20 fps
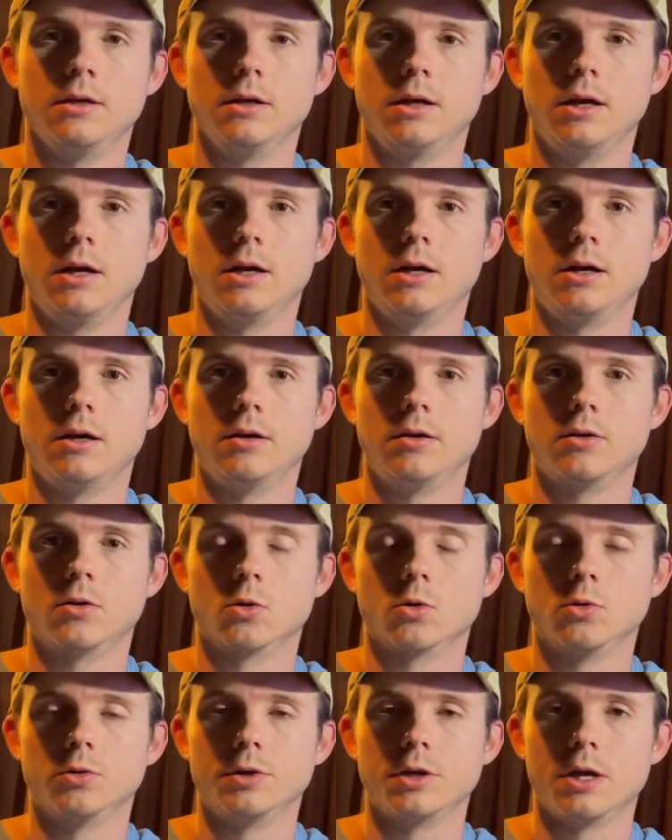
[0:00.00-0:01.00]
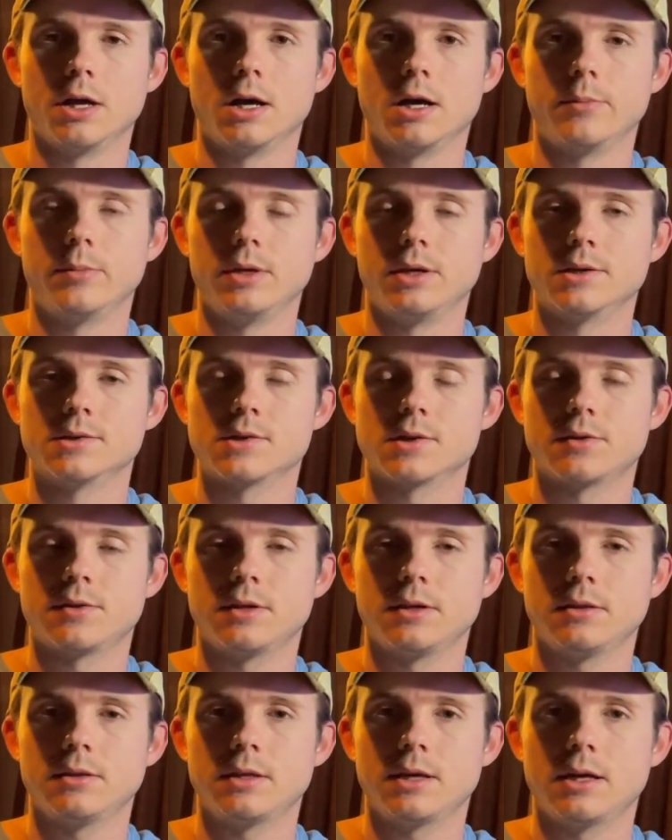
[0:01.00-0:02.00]
uh, early on, because I
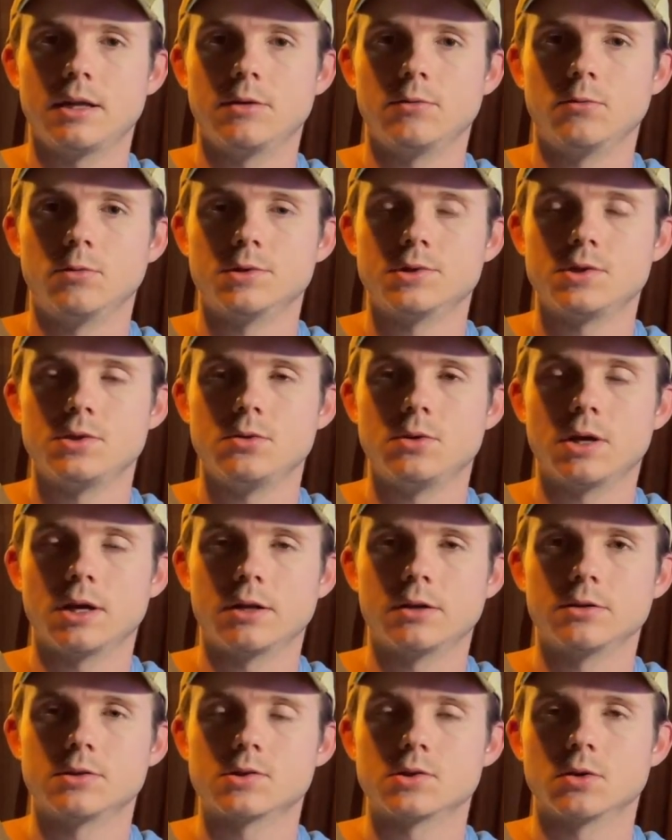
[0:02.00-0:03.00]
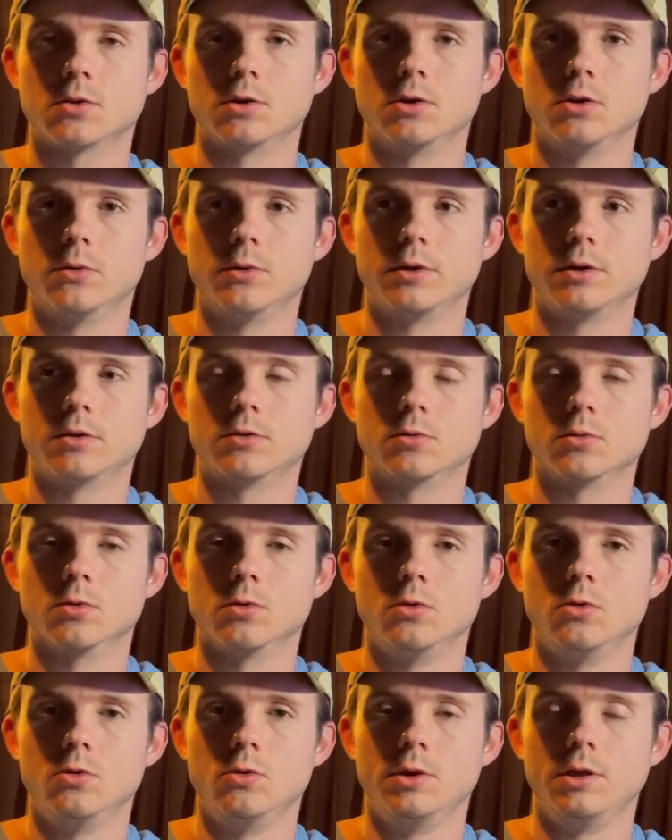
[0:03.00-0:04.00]
think that once you kind of start going
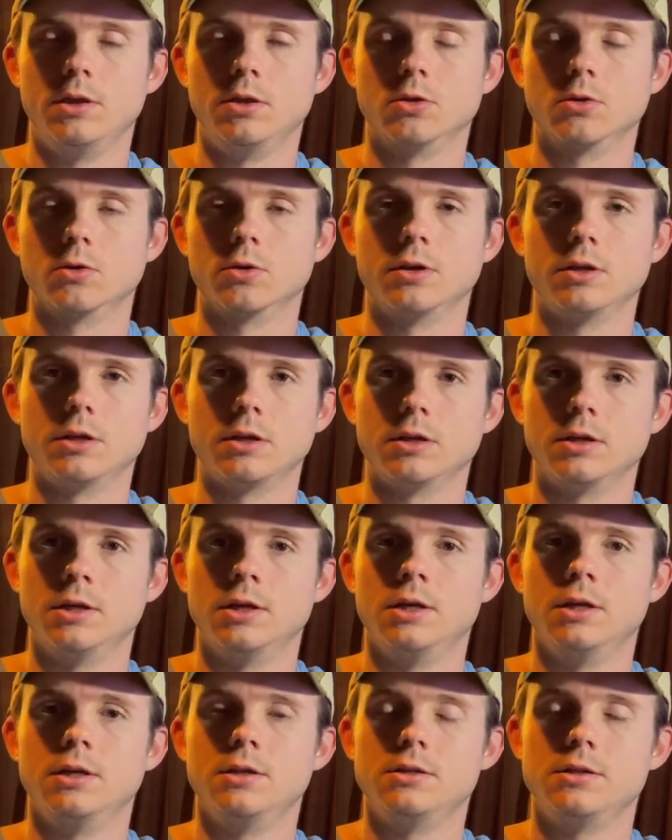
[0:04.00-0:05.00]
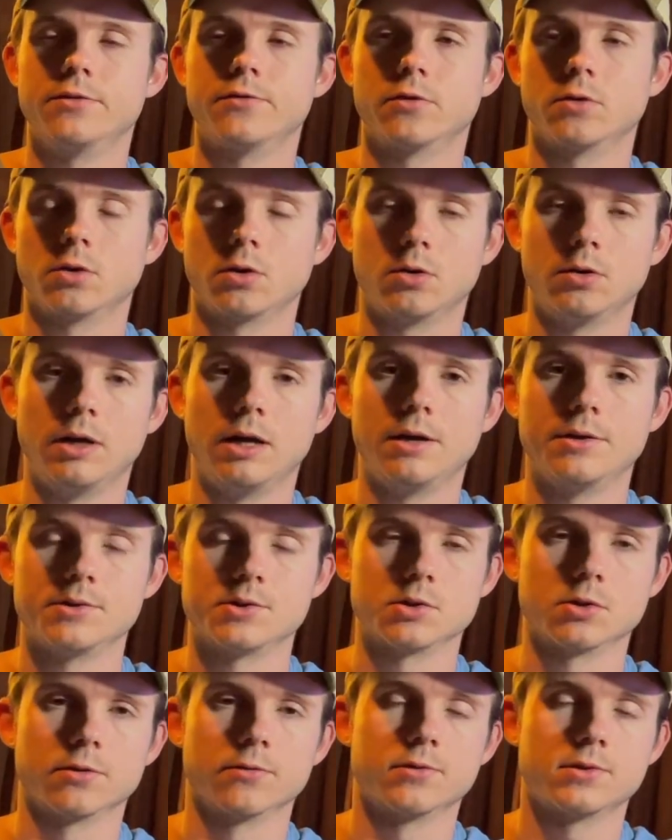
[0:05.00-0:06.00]
through and learning different cloud
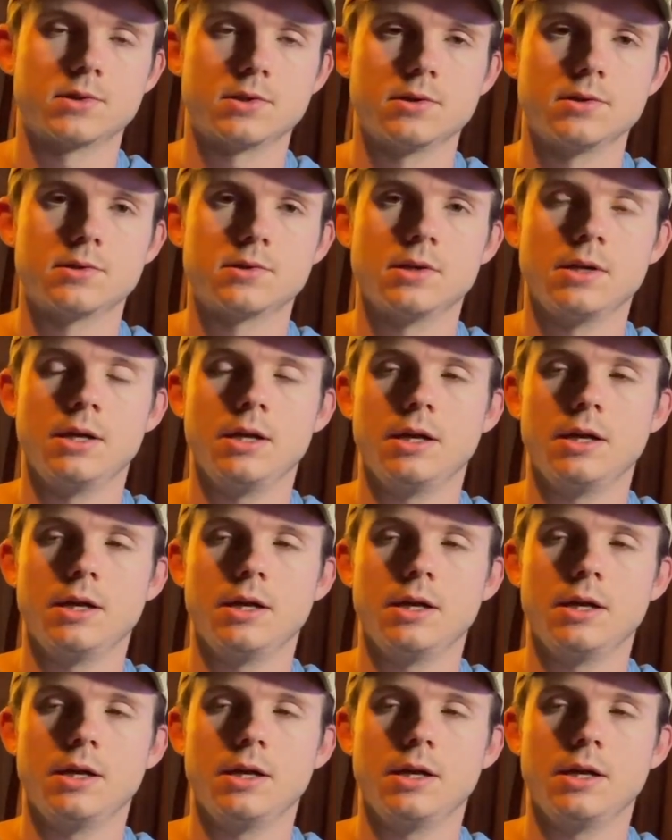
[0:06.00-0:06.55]
services,